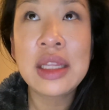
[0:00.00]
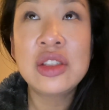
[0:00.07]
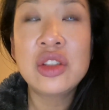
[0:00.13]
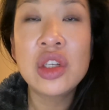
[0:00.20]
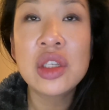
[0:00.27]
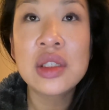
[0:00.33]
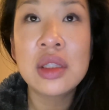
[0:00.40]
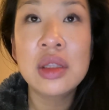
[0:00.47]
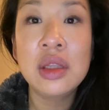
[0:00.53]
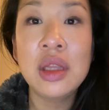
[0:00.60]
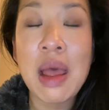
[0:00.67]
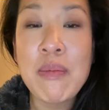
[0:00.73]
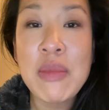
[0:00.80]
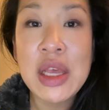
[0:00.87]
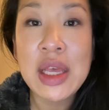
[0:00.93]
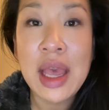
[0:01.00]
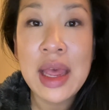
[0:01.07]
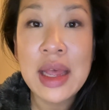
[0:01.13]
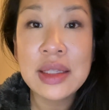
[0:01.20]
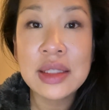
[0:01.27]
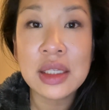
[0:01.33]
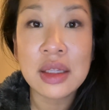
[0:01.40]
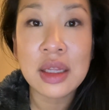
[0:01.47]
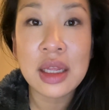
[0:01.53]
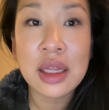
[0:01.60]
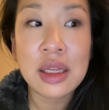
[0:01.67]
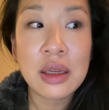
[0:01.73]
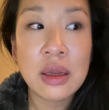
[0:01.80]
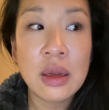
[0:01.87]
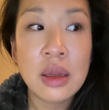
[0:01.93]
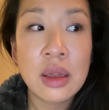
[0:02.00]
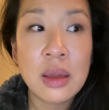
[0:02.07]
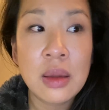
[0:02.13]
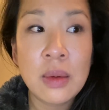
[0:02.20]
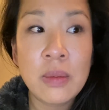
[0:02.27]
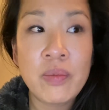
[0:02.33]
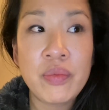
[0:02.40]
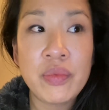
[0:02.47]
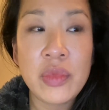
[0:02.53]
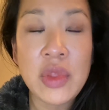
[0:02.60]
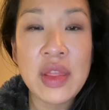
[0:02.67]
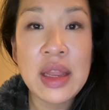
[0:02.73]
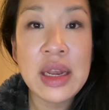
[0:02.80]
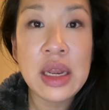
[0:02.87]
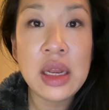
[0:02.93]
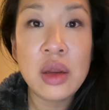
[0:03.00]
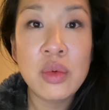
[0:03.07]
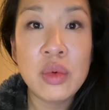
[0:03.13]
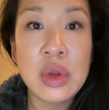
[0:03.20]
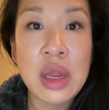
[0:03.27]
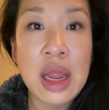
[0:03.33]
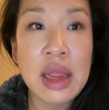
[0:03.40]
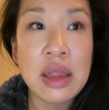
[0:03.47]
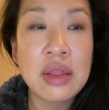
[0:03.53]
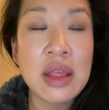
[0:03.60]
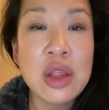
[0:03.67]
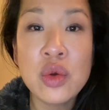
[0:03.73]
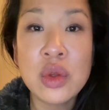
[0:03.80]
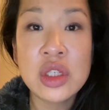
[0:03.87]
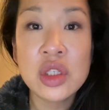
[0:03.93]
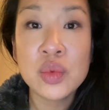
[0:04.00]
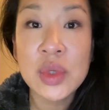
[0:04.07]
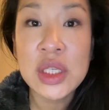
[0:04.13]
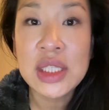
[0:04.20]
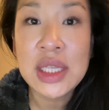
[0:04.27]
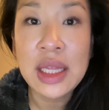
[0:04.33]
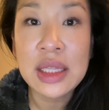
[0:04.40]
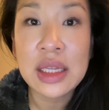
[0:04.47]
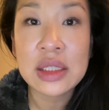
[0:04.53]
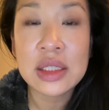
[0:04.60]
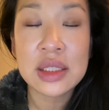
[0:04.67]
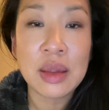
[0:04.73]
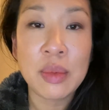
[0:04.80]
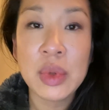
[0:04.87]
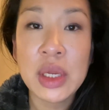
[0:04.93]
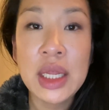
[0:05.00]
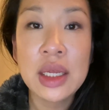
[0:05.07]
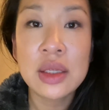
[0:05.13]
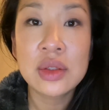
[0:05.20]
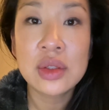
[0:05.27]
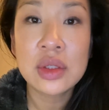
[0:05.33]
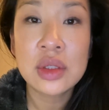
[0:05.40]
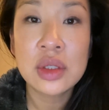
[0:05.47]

Just let me cancel it, and then you could just resell it to somebody else.